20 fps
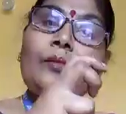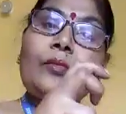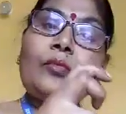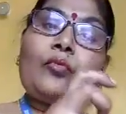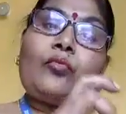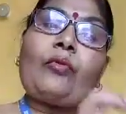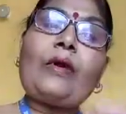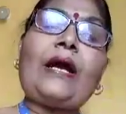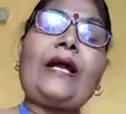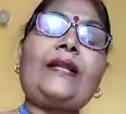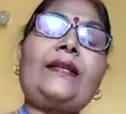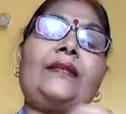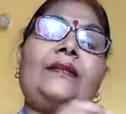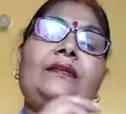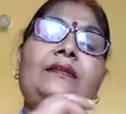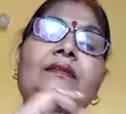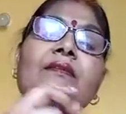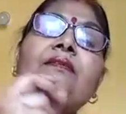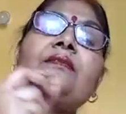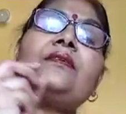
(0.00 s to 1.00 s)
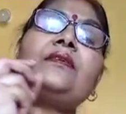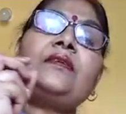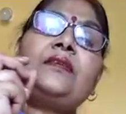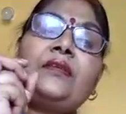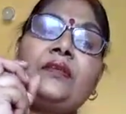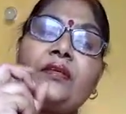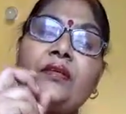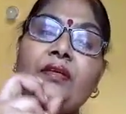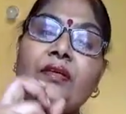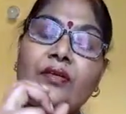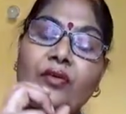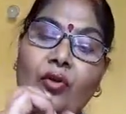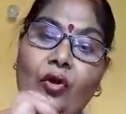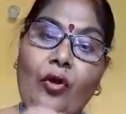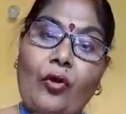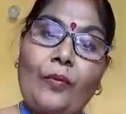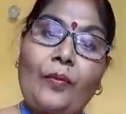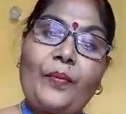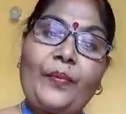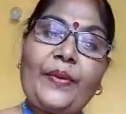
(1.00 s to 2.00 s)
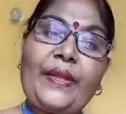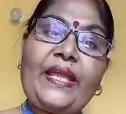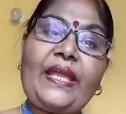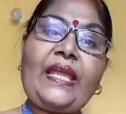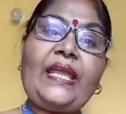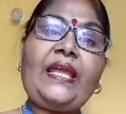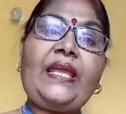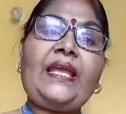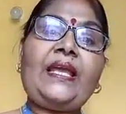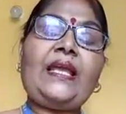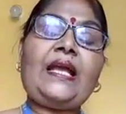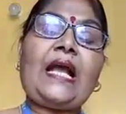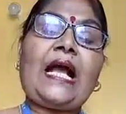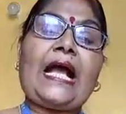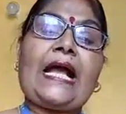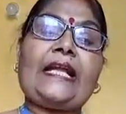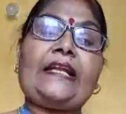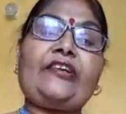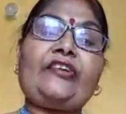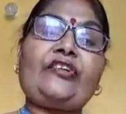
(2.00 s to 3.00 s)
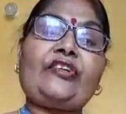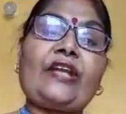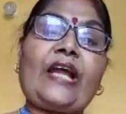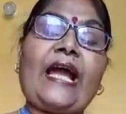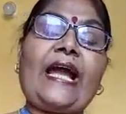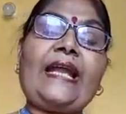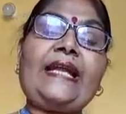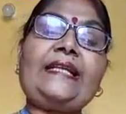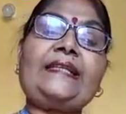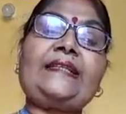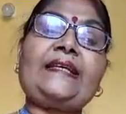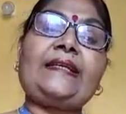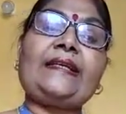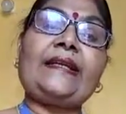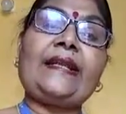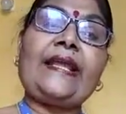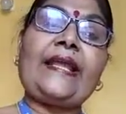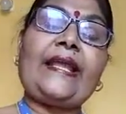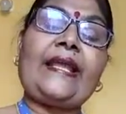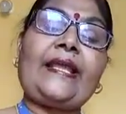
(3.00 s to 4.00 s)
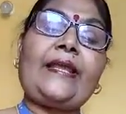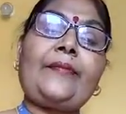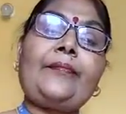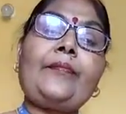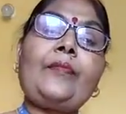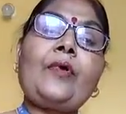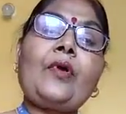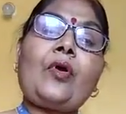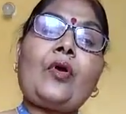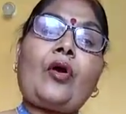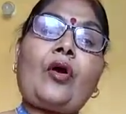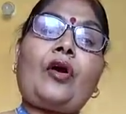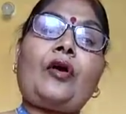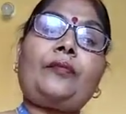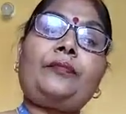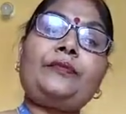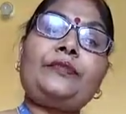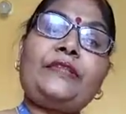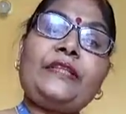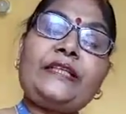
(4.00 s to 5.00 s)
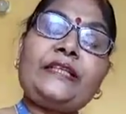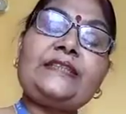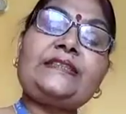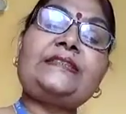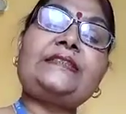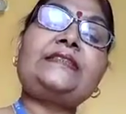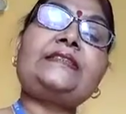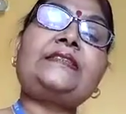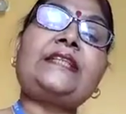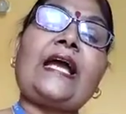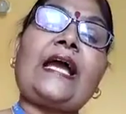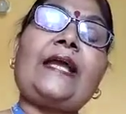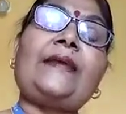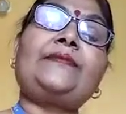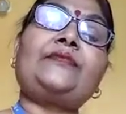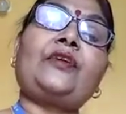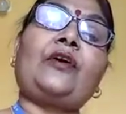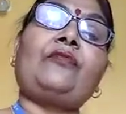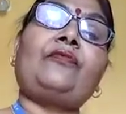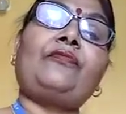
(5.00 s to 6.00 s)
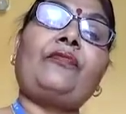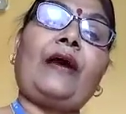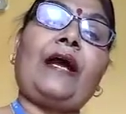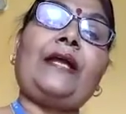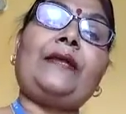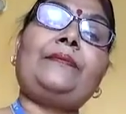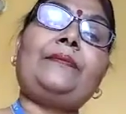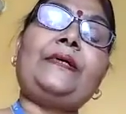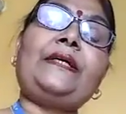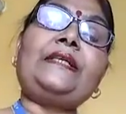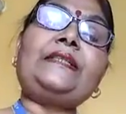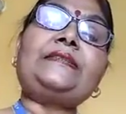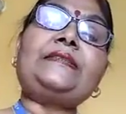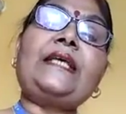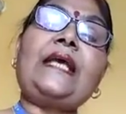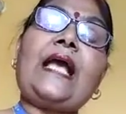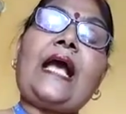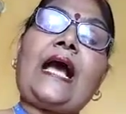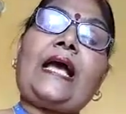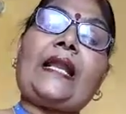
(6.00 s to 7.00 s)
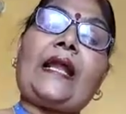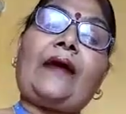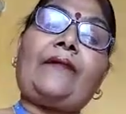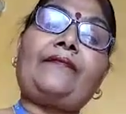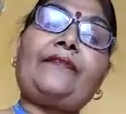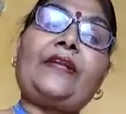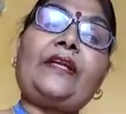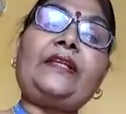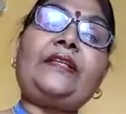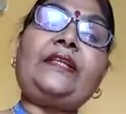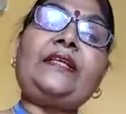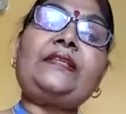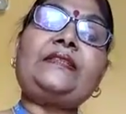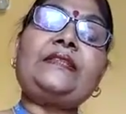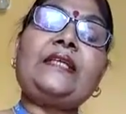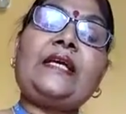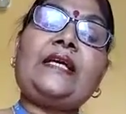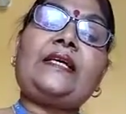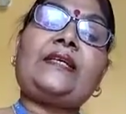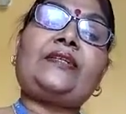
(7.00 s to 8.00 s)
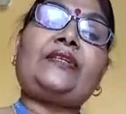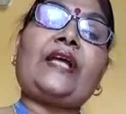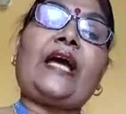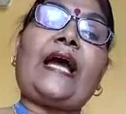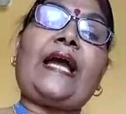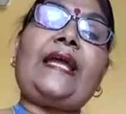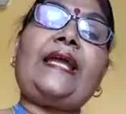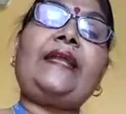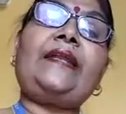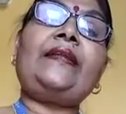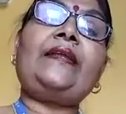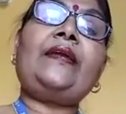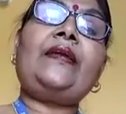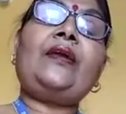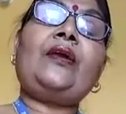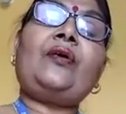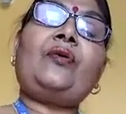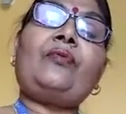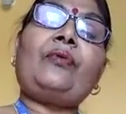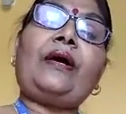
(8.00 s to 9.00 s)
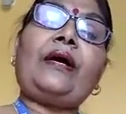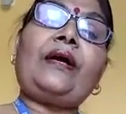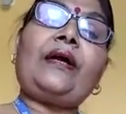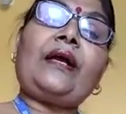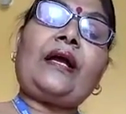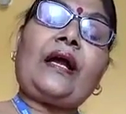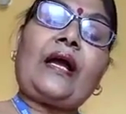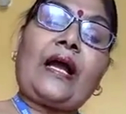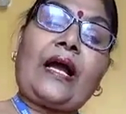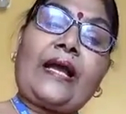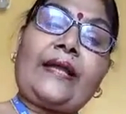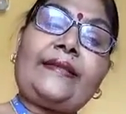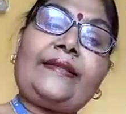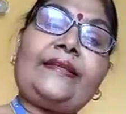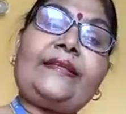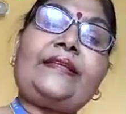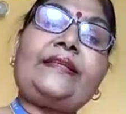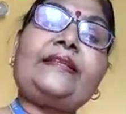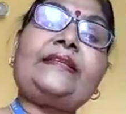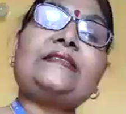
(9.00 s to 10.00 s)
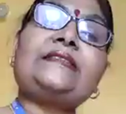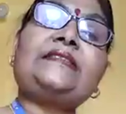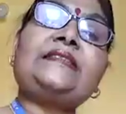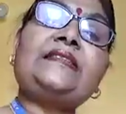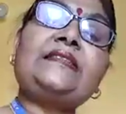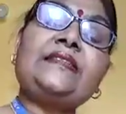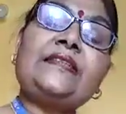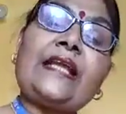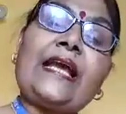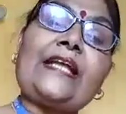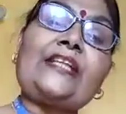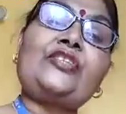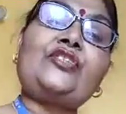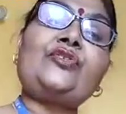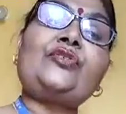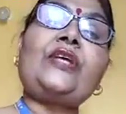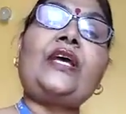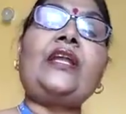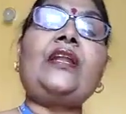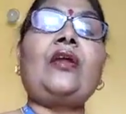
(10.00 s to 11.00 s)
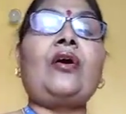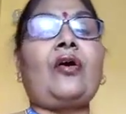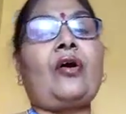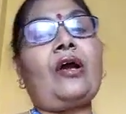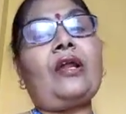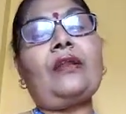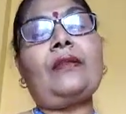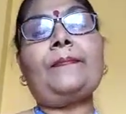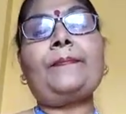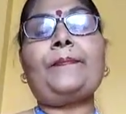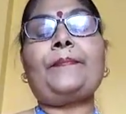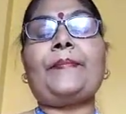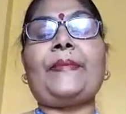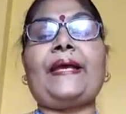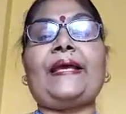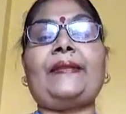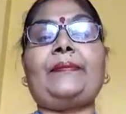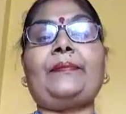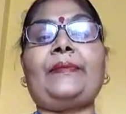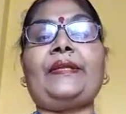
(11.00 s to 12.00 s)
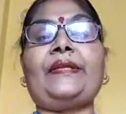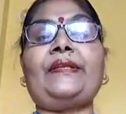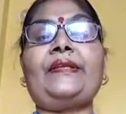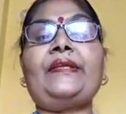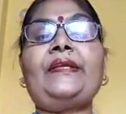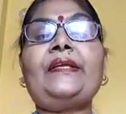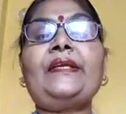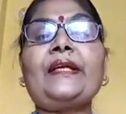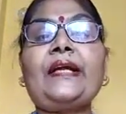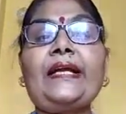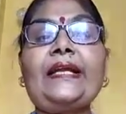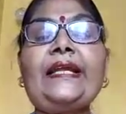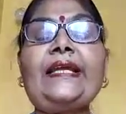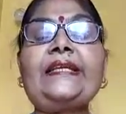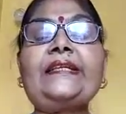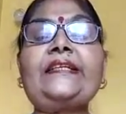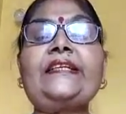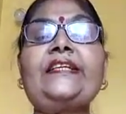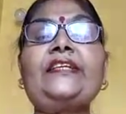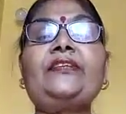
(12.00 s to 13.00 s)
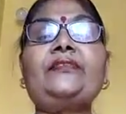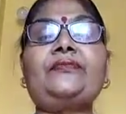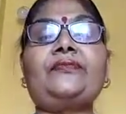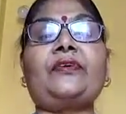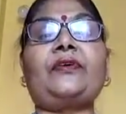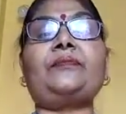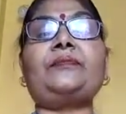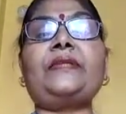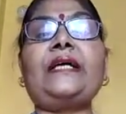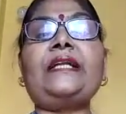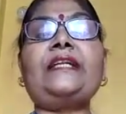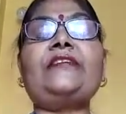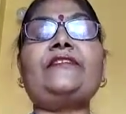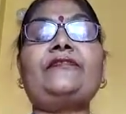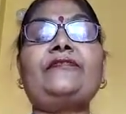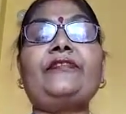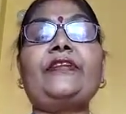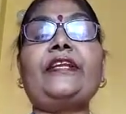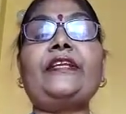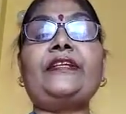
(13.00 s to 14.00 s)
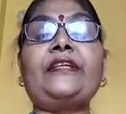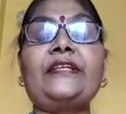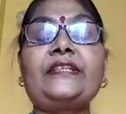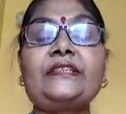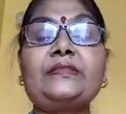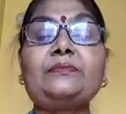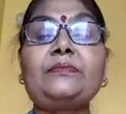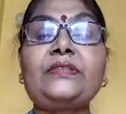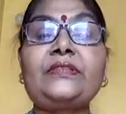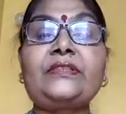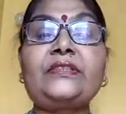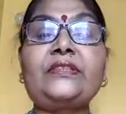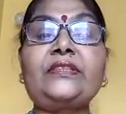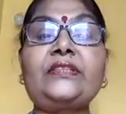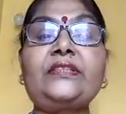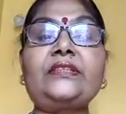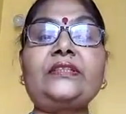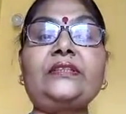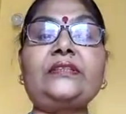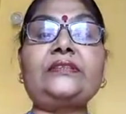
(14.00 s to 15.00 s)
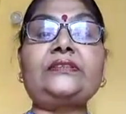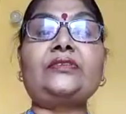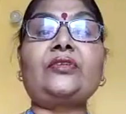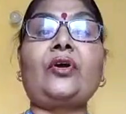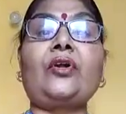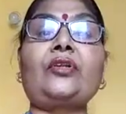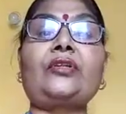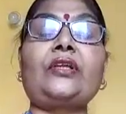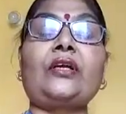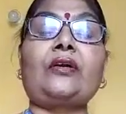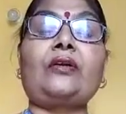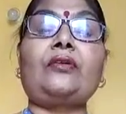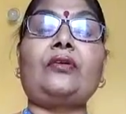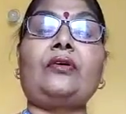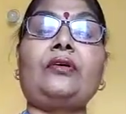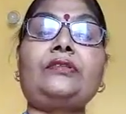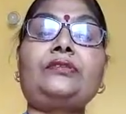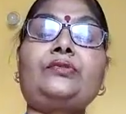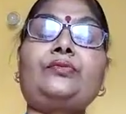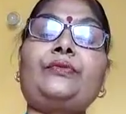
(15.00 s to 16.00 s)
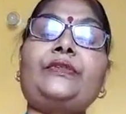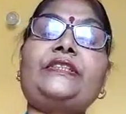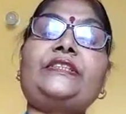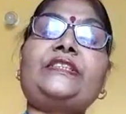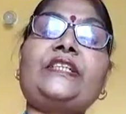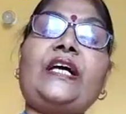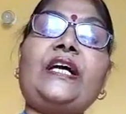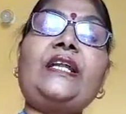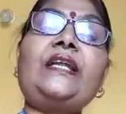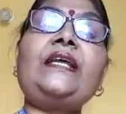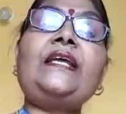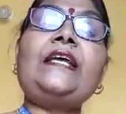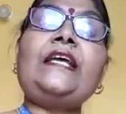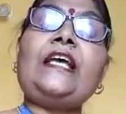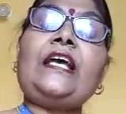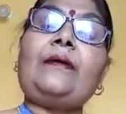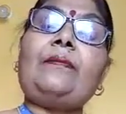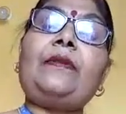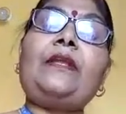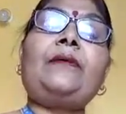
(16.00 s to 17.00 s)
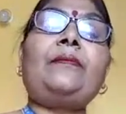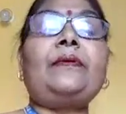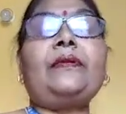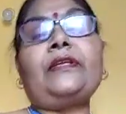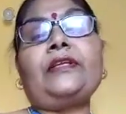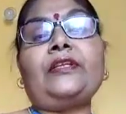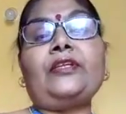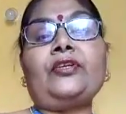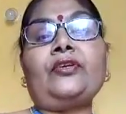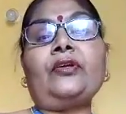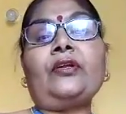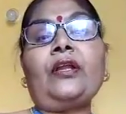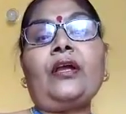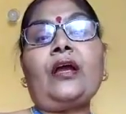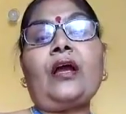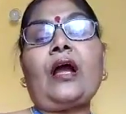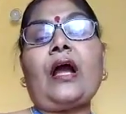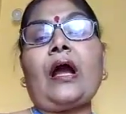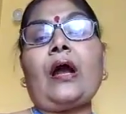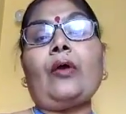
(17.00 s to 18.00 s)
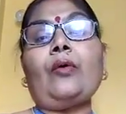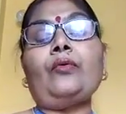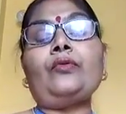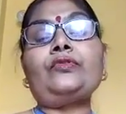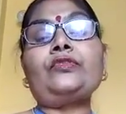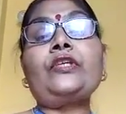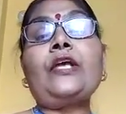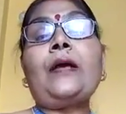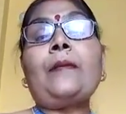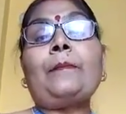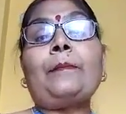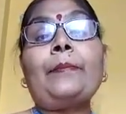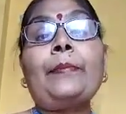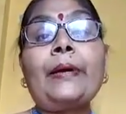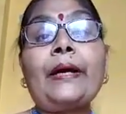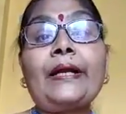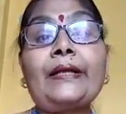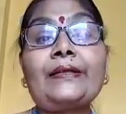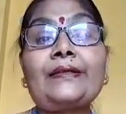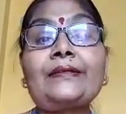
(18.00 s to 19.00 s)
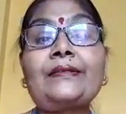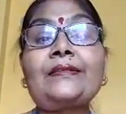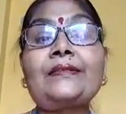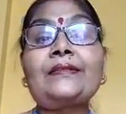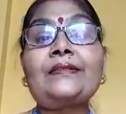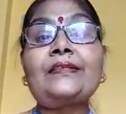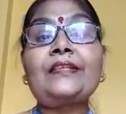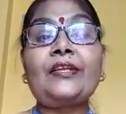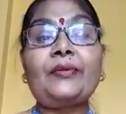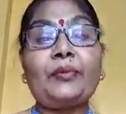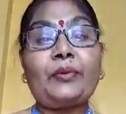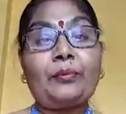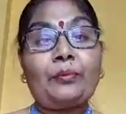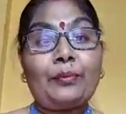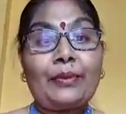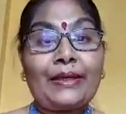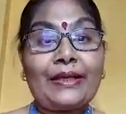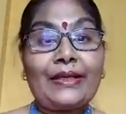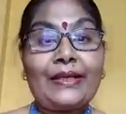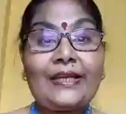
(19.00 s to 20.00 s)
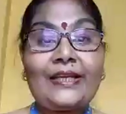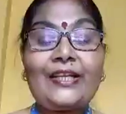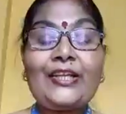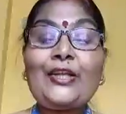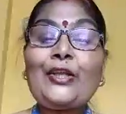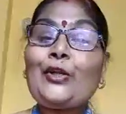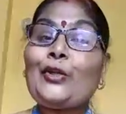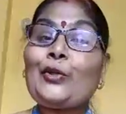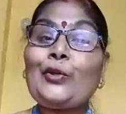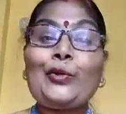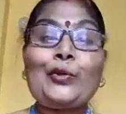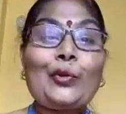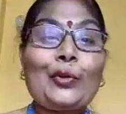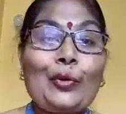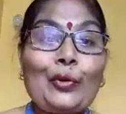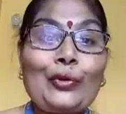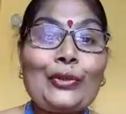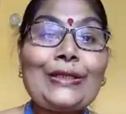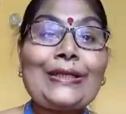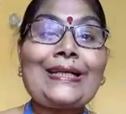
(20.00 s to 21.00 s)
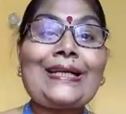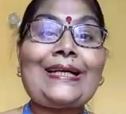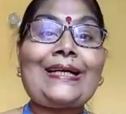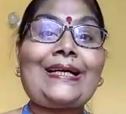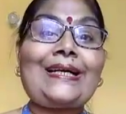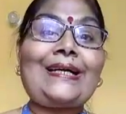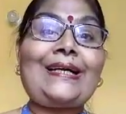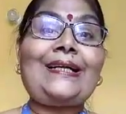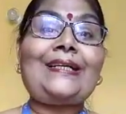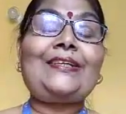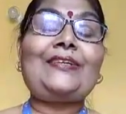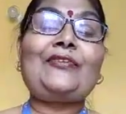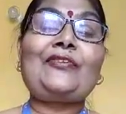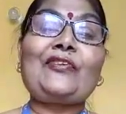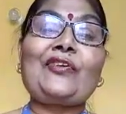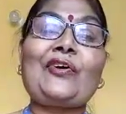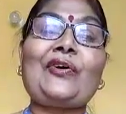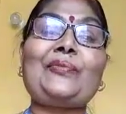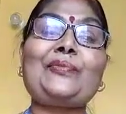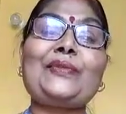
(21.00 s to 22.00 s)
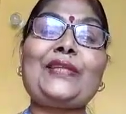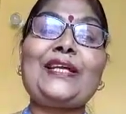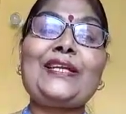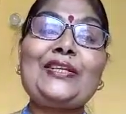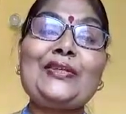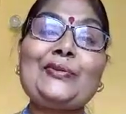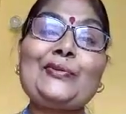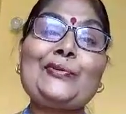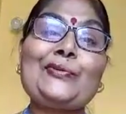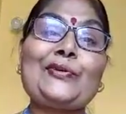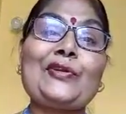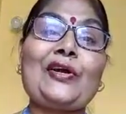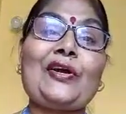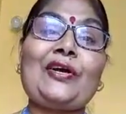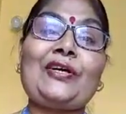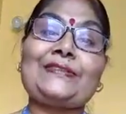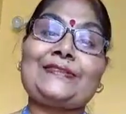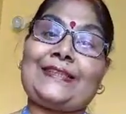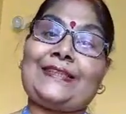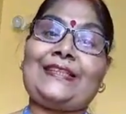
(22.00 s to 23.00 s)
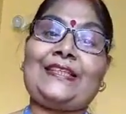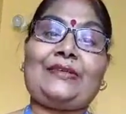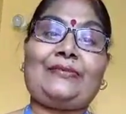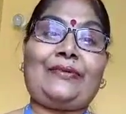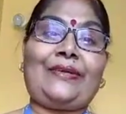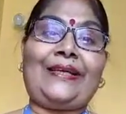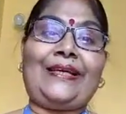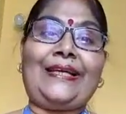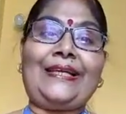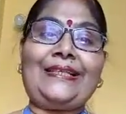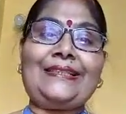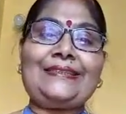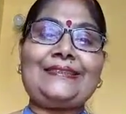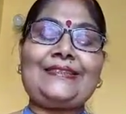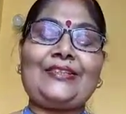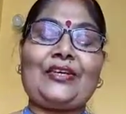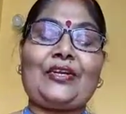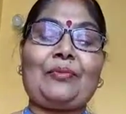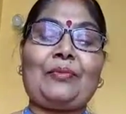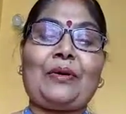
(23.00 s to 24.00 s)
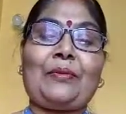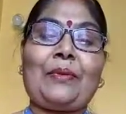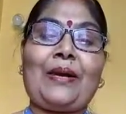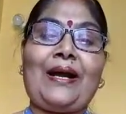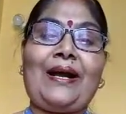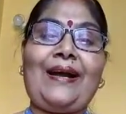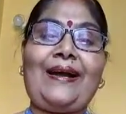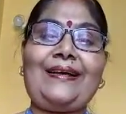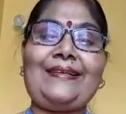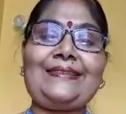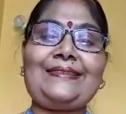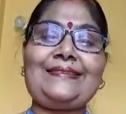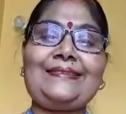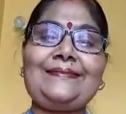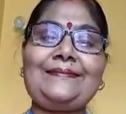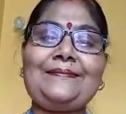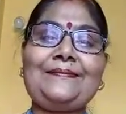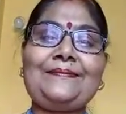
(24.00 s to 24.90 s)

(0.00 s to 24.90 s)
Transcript: one copy and write the name of these types of fibers, and after this write what either it is natural or man-made. Collect it from the different dress materials or the clothes which are available in your house, but remember it, don't cut from the new clothes, otherwise your mamas.